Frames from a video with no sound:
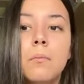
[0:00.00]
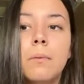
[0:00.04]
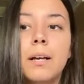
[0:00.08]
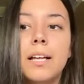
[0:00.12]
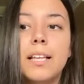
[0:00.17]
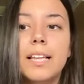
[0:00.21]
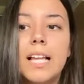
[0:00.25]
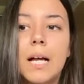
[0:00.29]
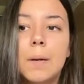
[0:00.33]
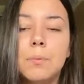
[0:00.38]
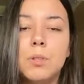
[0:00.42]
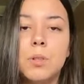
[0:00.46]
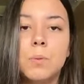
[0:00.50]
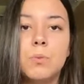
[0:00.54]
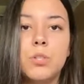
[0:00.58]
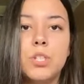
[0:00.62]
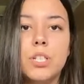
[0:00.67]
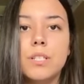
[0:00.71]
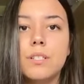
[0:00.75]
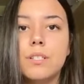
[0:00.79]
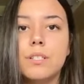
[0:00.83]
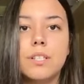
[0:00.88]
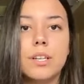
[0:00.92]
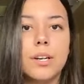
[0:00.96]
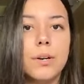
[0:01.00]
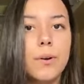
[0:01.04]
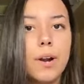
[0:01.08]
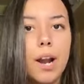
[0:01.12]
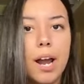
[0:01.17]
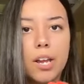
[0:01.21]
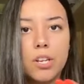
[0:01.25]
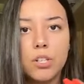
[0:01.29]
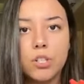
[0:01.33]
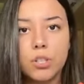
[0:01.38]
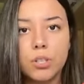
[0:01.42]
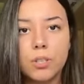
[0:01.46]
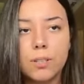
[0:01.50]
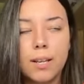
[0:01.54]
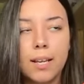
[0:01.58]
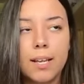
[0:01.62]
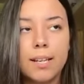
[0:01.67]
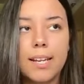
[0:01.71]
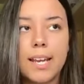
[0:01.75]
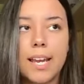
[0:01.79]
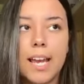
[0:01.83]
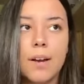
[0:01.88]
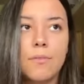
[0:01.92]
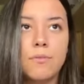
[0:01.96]
my laptop just crashed,
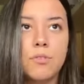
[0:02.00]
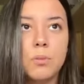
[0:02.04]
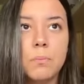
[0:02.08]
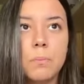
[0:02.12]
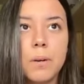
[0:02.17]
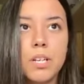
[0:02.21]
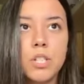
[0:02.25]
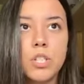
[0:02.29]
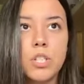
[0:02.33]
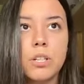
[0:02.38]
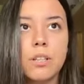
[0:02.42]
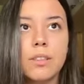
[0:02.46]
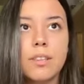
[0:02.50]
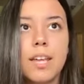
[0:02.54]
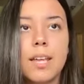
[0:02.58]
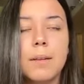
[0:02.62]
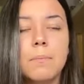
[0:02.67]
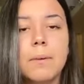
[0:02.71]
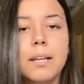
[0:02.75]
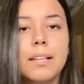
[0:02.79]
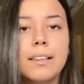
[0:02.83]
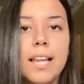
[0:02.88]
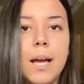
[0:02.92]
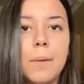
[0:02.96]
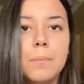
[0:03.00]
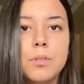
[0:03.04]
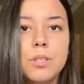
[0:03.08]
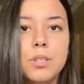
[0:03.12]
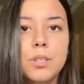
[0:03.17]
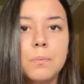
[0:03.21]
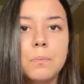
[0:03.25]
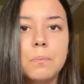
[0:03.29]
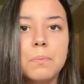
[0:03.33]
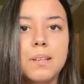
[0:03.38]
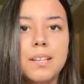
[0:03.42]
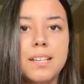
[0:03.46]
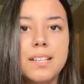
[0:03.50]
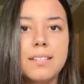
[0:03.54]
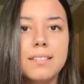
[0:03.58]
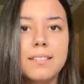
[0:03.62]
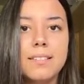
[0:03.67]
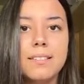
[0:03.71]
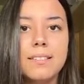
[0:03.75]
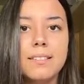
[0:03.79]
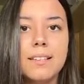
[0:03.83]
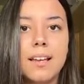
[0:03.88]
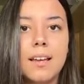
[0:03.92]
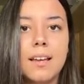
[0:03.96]
and I have to mention that my laptop
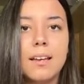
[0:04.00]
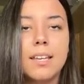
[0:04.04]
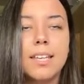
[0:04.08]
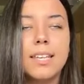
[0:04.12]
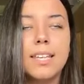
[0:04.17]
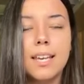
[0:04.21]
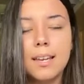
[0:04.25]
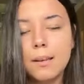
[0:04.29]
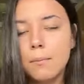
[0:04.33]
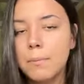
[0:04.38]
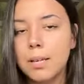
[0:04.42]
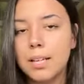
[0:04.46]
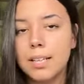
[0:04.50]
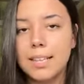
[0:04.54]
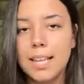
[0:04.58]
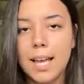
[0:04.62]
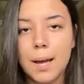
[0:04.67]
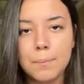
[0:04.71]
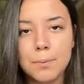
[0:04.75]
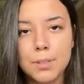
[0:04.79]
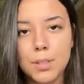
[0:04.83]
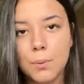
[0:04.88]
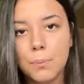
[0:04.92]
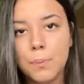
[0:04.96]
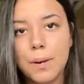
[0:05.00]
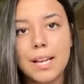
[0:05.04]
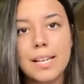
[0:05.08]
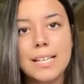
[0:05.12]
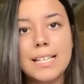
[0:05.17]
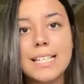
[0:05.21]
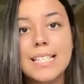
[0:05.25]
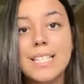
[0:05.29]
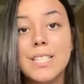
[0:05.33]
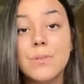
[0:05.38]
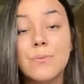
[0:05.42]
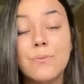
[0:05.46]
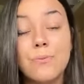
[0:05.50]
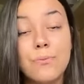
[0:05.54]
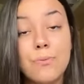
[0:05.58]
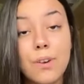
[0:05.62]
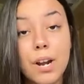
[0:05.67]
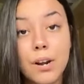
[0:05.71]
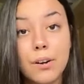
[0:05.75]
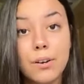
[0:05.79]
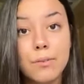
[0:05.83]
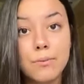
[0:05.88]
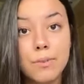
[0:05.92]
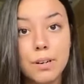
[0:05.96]
is a gaming laptop and it's
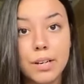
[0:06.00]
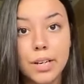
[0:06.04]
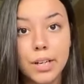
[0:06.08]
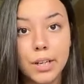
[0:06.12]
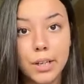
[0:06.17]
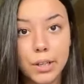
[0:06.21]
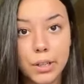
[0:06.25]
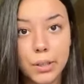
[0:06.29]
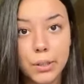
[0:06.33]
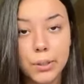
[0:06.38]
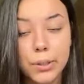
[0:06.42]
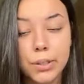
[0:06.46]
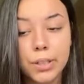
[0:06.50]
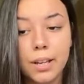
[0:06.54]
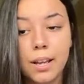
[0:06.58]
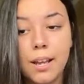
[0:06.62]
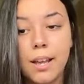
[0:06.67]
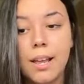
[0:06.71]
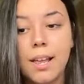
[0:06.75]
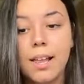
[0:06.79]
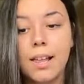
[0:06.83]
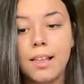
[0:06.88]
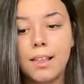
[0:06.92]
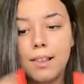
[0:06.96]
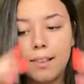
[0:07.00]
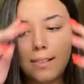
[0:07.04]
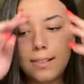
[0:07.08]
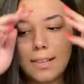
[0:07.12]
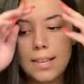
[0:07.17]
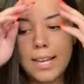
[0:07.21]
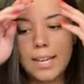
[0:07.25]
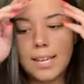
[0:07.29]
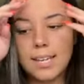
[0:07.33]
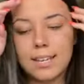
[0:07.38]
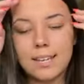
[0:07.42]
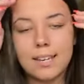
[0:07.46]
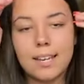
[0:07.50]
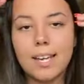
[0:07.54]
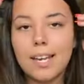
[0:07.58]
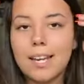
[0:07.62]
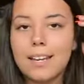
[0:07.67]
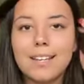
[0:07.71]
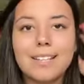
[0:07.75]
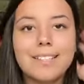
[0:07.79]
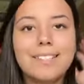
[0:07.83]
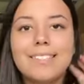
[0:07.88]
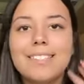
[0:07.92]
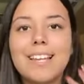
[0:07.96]
very very good, like
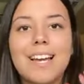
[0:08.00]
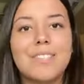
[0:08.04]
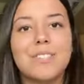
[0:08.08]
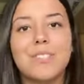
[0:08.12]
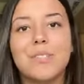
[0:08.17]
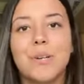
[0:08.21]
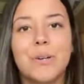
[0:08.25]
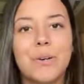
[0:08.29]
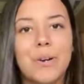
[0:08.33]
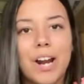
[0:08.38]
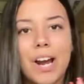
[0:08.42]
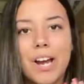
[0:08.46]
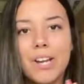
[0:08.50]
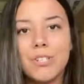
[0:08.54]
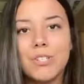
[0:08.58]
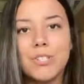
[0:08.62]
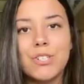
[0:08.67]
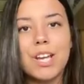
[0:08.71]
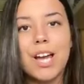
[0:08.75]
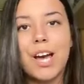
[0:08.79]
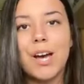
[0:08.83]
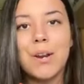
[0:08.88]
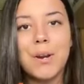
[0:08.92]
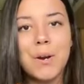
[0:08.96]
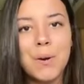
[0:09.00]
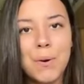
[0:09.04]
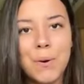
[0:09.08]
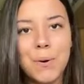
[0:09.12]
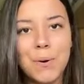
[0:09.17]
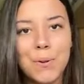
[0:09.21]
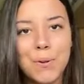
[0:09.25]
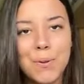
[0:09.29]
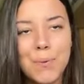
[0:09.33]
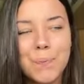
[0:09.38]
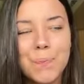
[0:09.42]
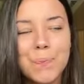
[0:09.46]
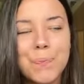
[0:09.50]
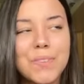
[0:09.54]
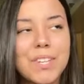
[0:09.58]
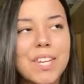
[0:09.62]
it doesn't crash at all.